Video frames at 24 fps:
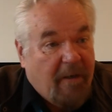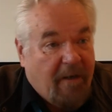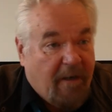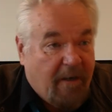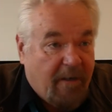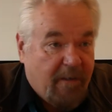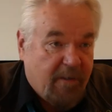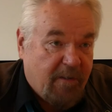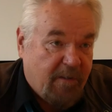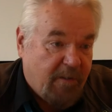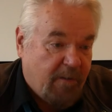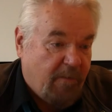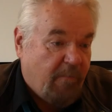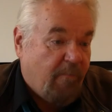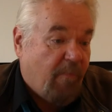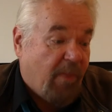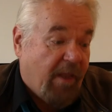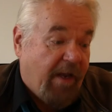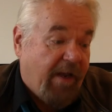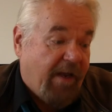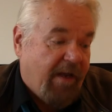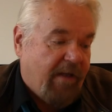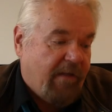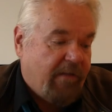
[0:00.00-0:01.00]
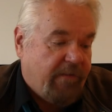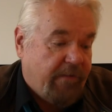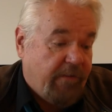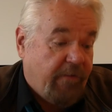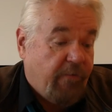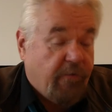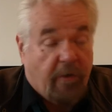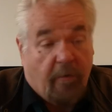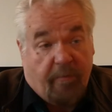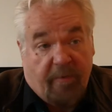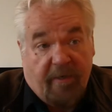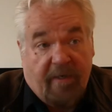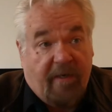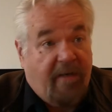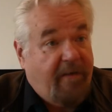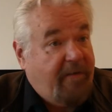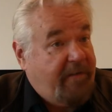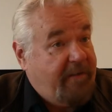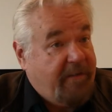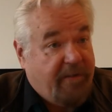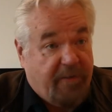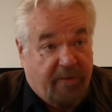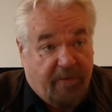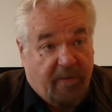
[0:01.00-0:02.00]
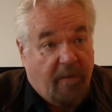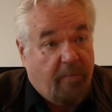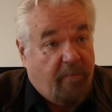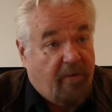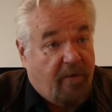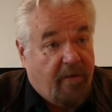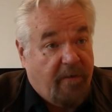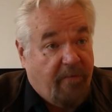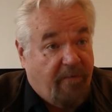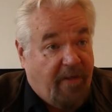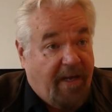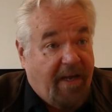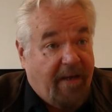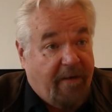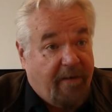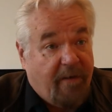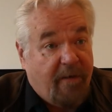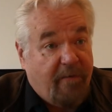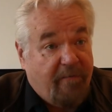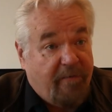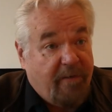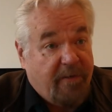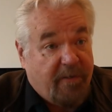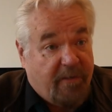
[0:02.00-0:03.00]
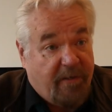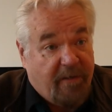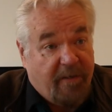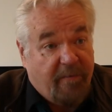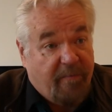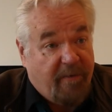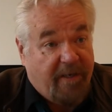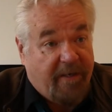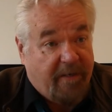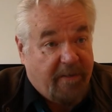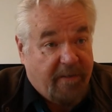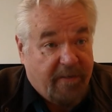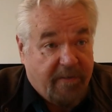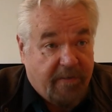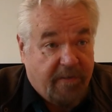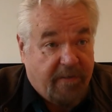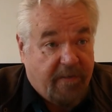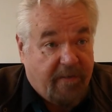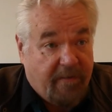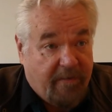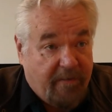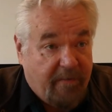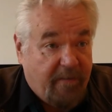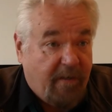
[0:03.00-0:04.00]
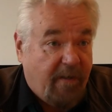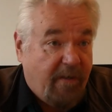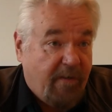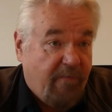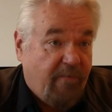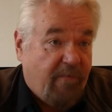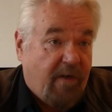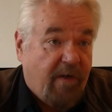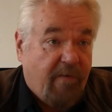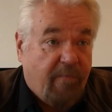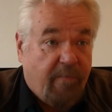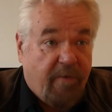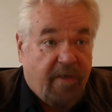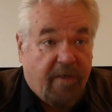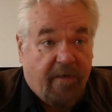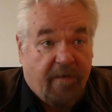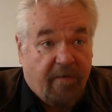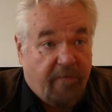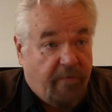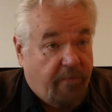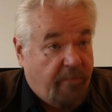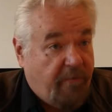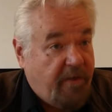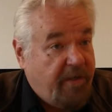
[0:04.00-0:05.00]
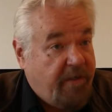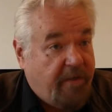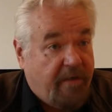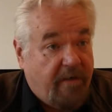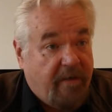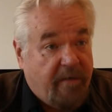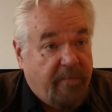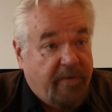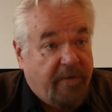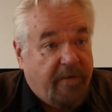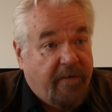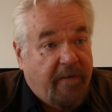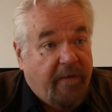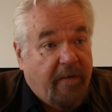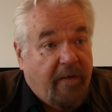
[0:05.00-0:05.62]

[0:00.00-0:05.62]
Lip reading: And Utopiales is a part of that, obviously, because I've been here 3 times,